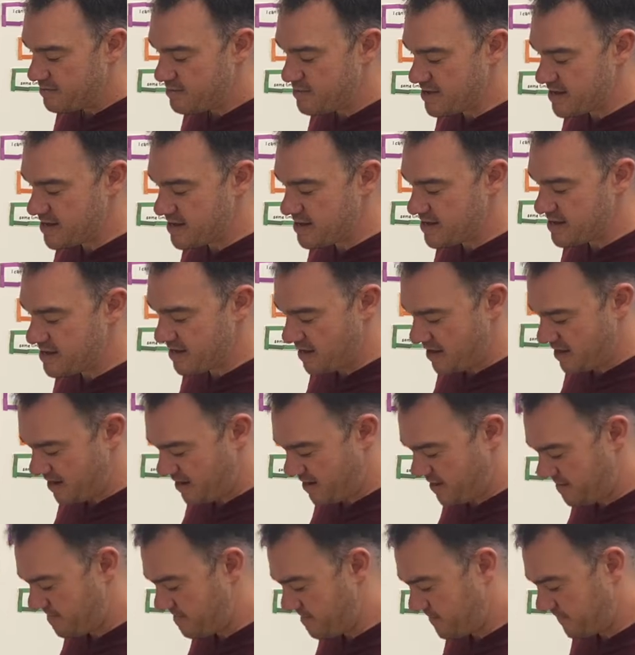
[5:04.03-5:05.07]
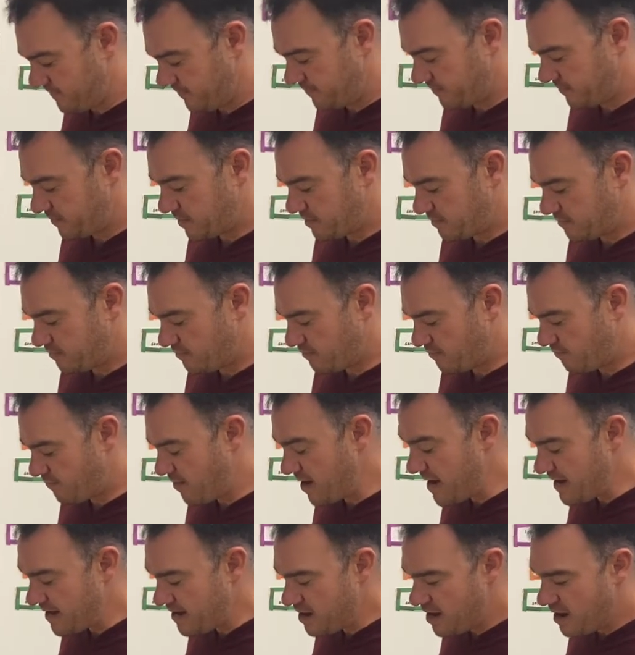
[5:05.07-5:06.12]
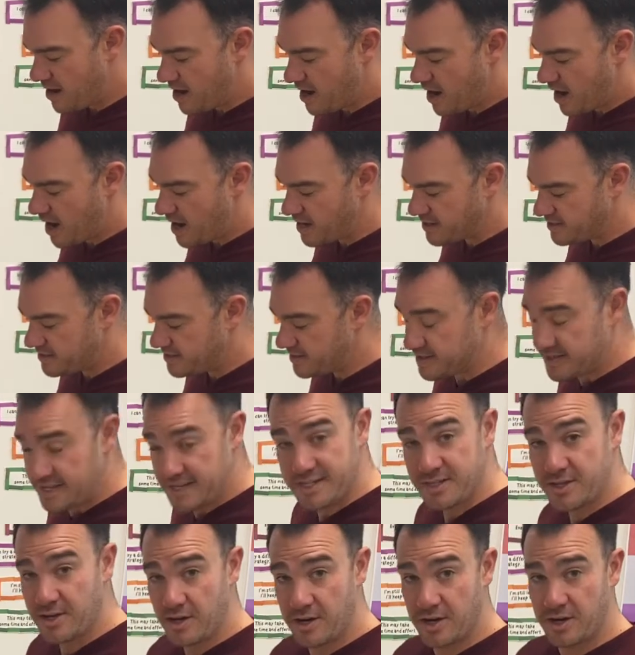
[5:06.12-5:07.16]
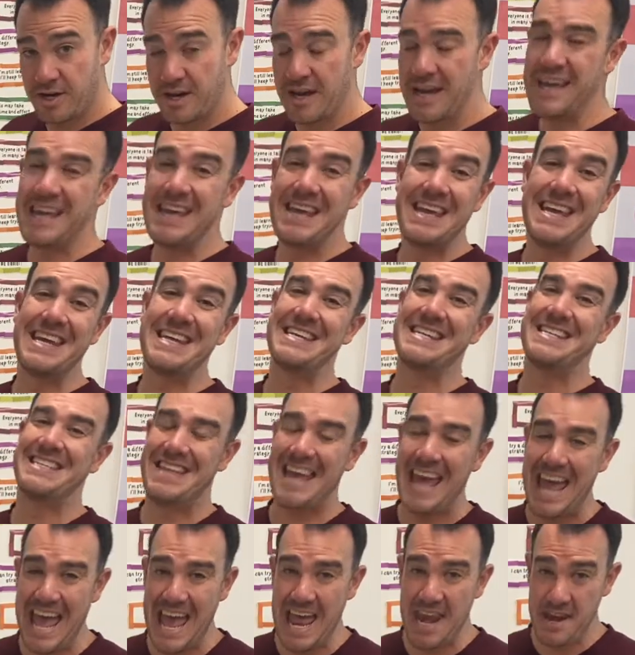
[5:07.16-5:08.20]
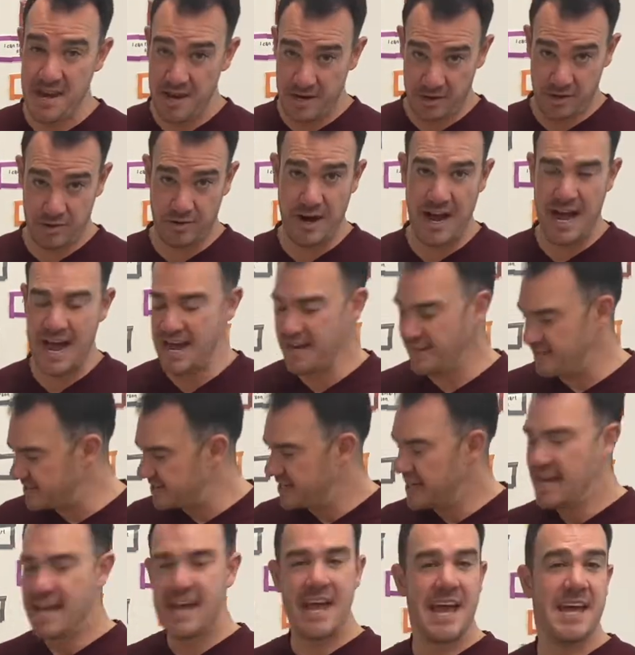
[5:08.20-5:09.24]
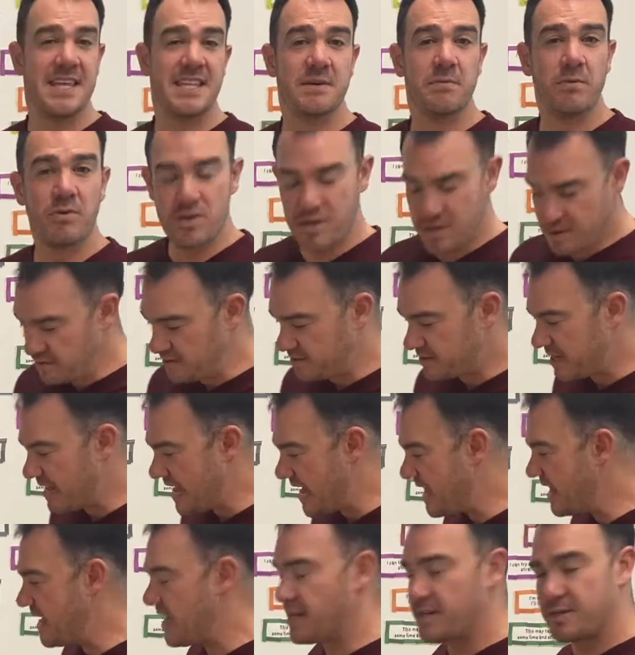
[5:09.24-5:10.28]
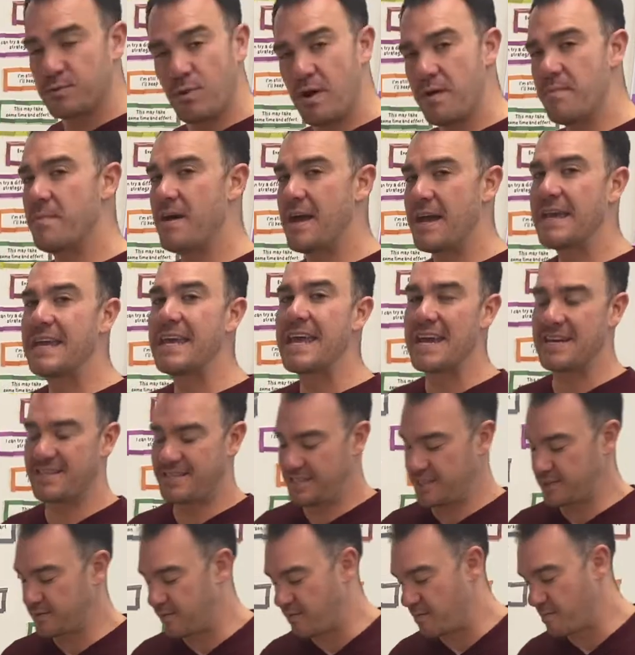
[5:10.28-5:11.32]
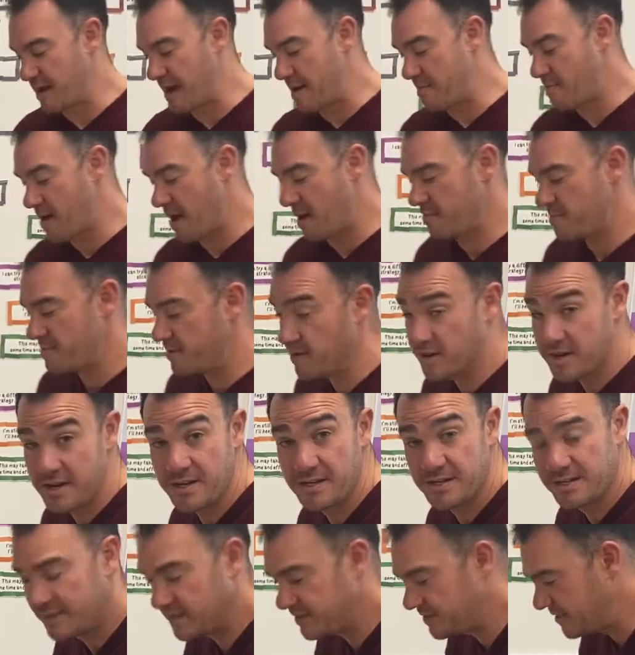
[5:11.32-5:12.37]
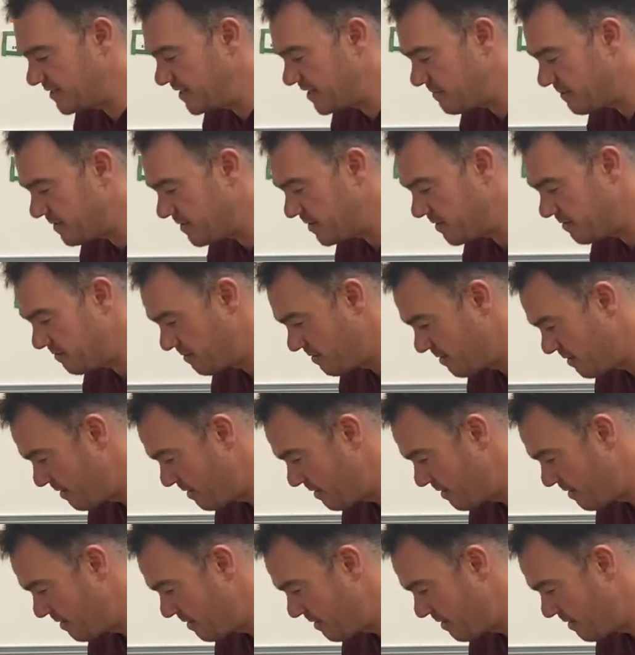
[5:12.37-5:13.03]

the ring onto this hook in 10 tries, and then we'll use that as what my guess is for my probability. So let's see how I do.